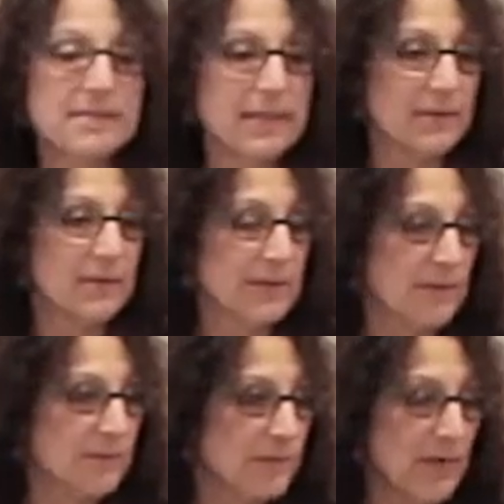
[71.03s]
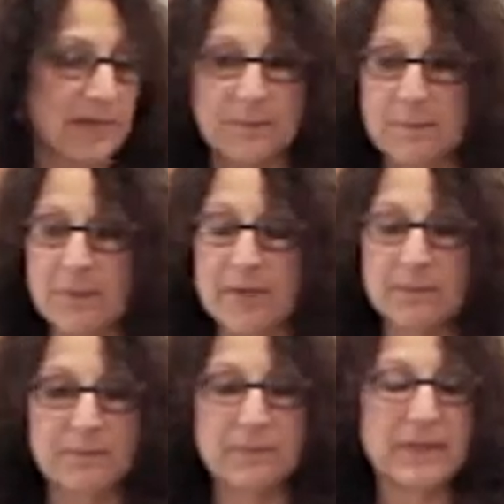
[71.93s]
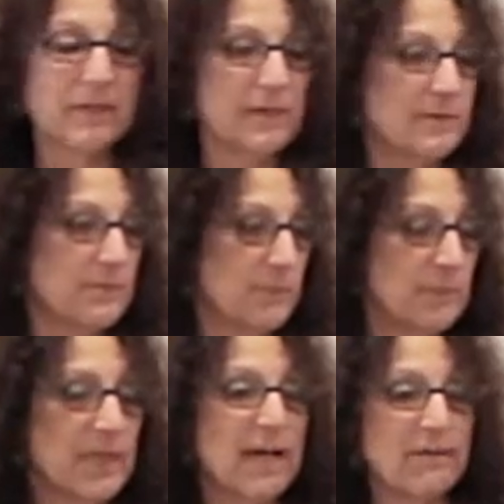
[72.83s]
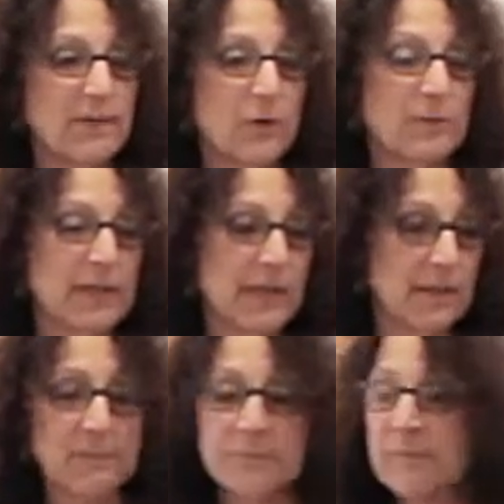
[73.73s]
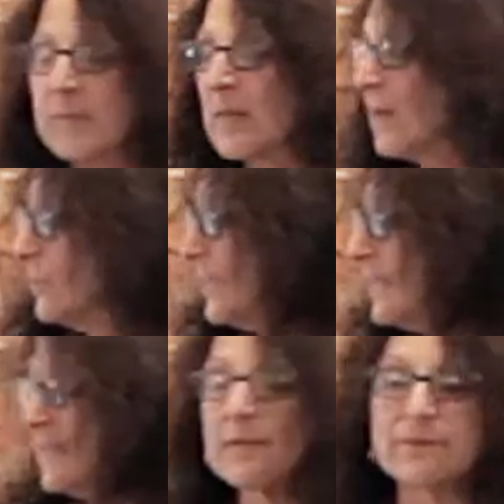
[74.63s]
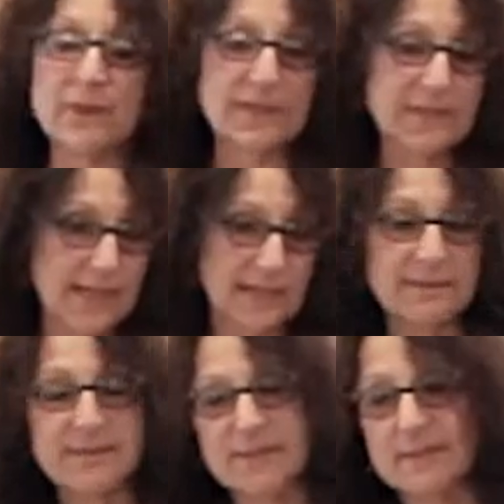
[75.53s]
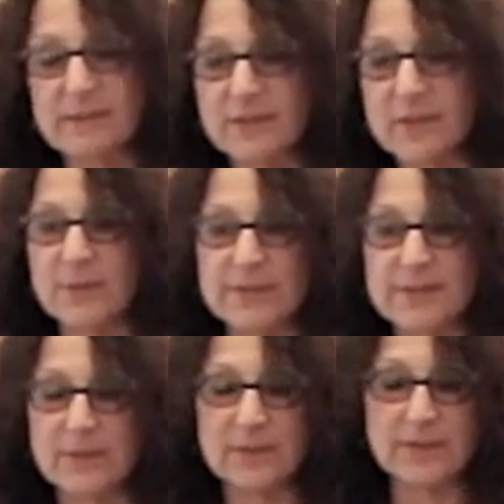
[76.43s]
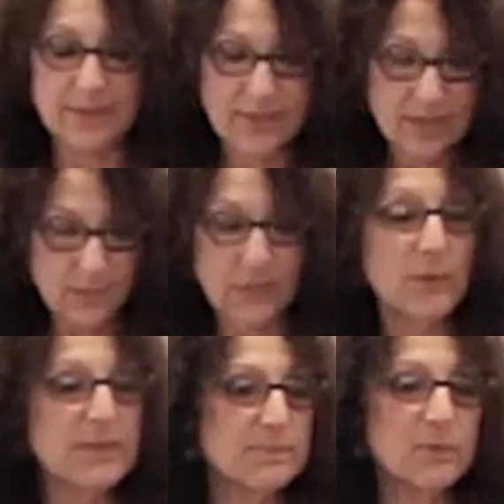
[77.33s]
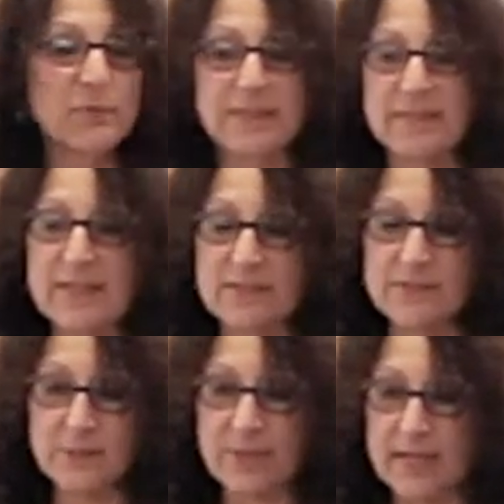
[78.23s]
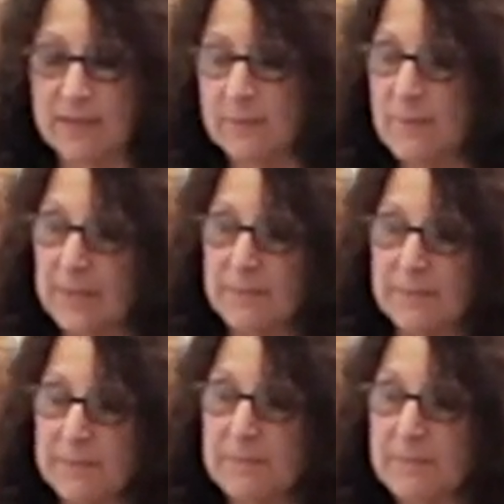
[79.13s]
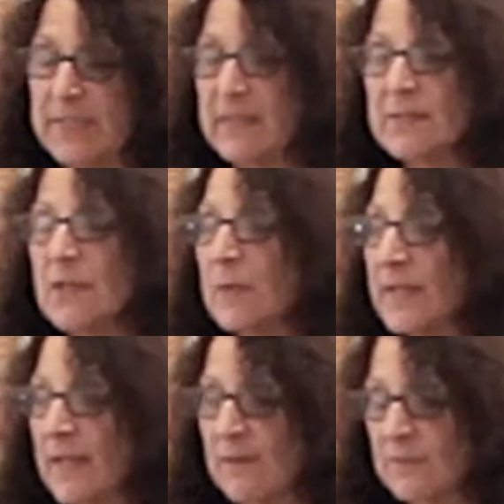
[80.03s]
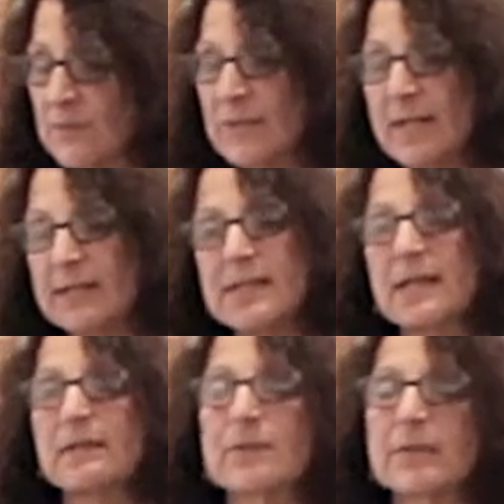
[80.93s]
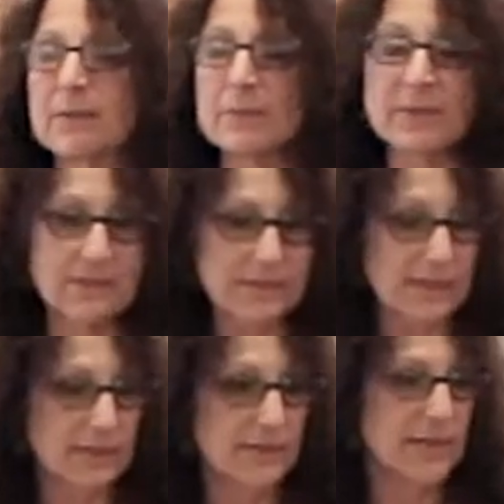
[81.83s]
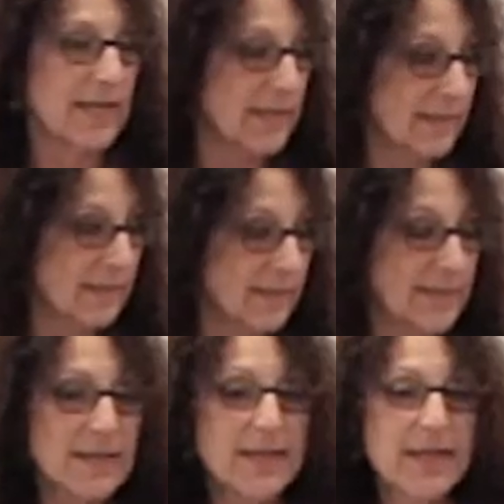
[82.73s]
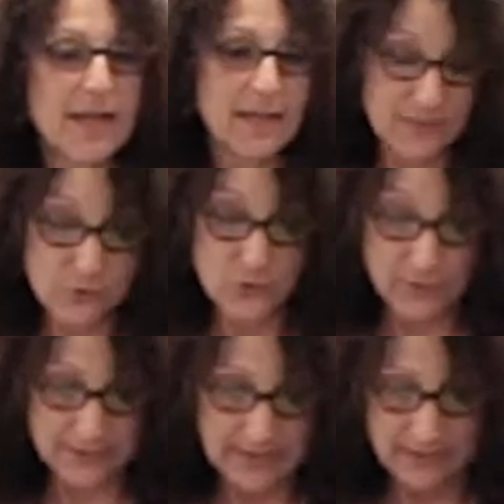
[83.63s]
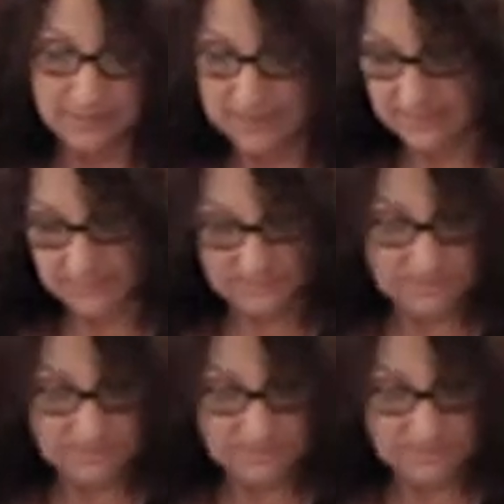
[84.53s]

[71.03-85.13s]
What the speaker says: here in the front, but because when we have an opening, we need the front desk, and you know, it's all, we're always moving things around. But please go in after and take a look at the books there and enjoy them and